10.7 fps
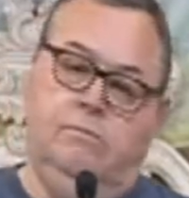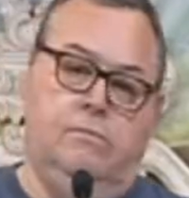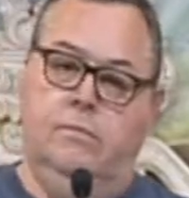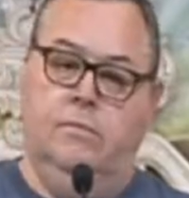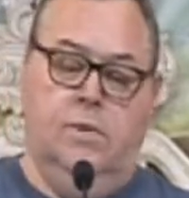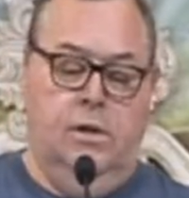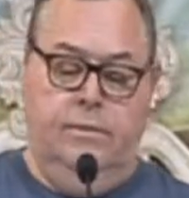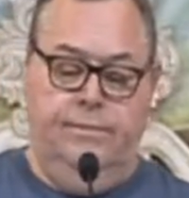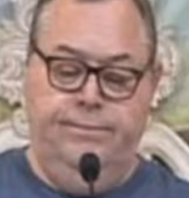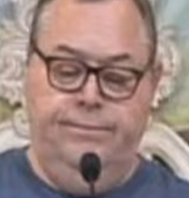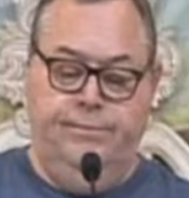
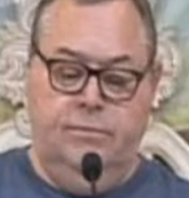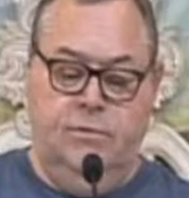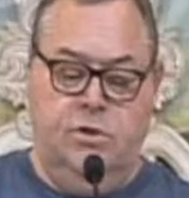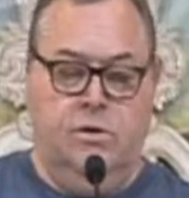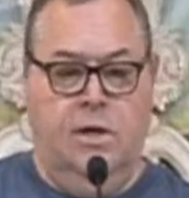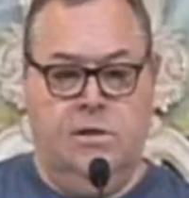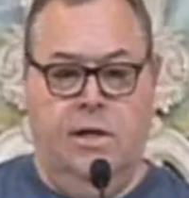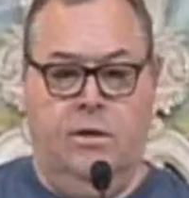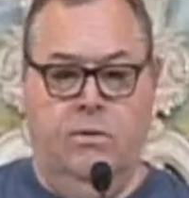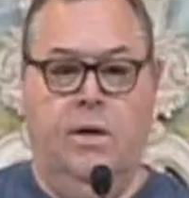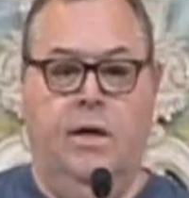But so I was
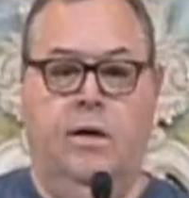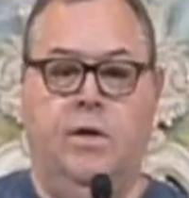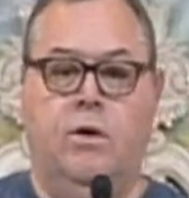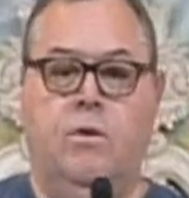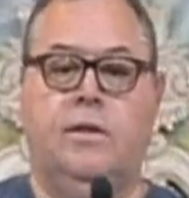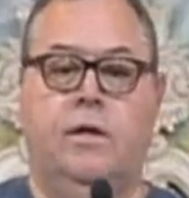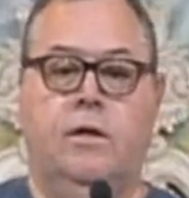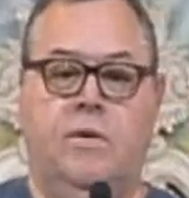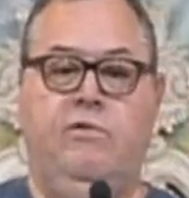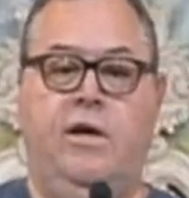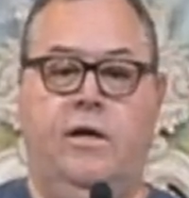like, okay, I'm going to go out there in
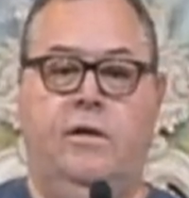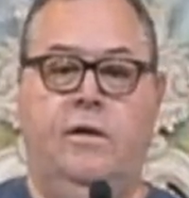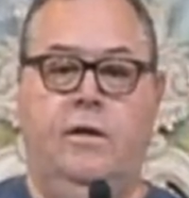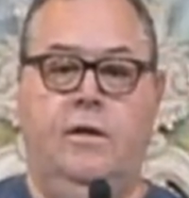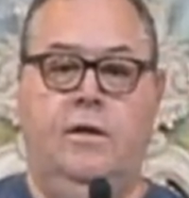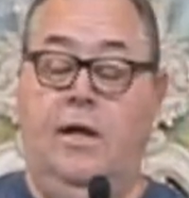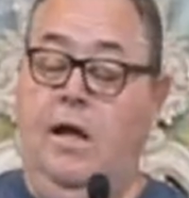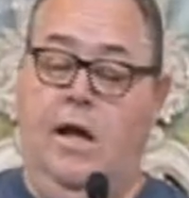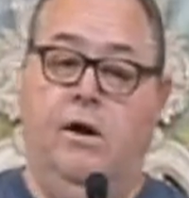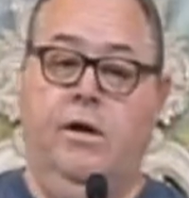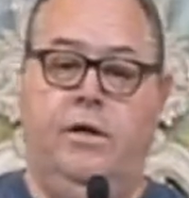my van.
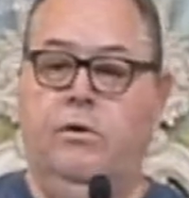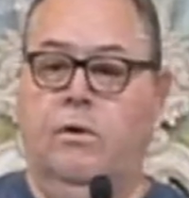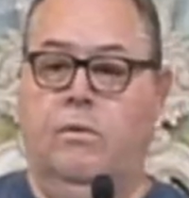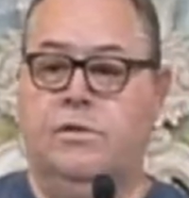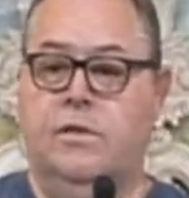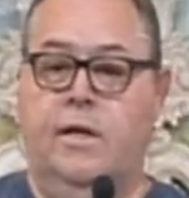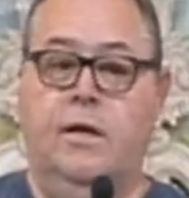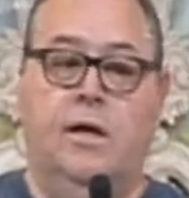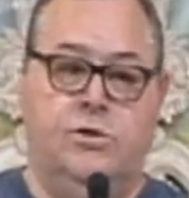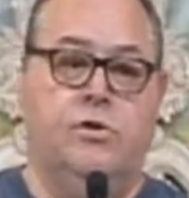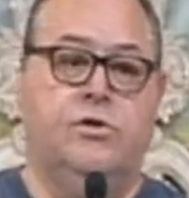I already know it wasn't there.
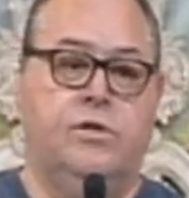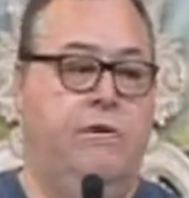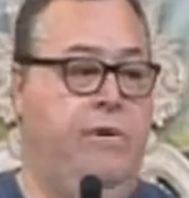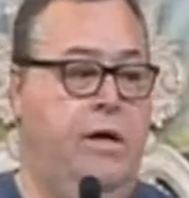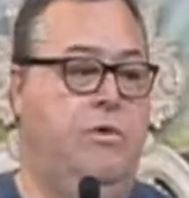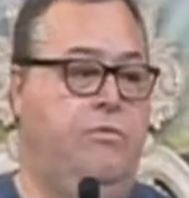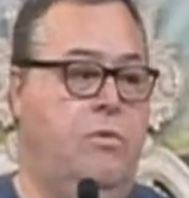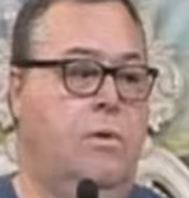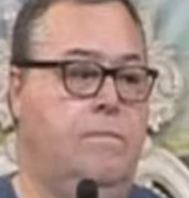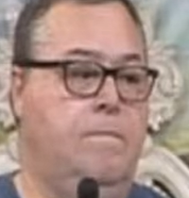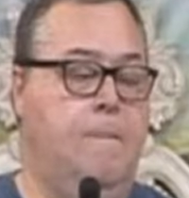I'd searched that van
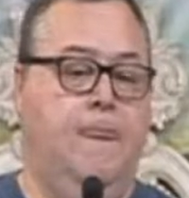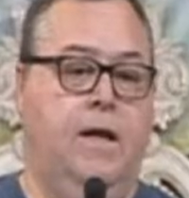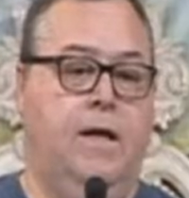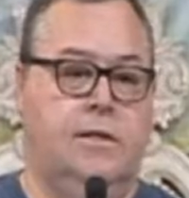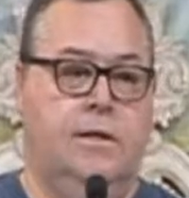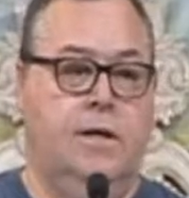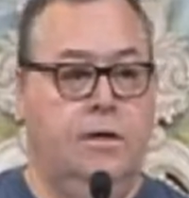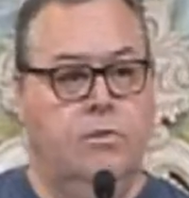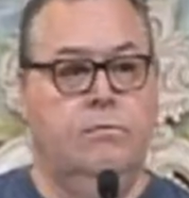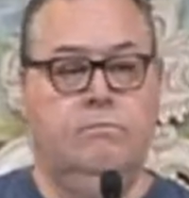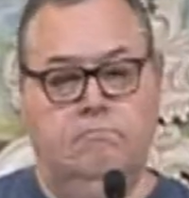before. And I said, I
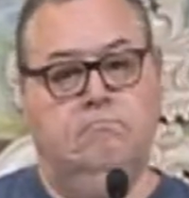know.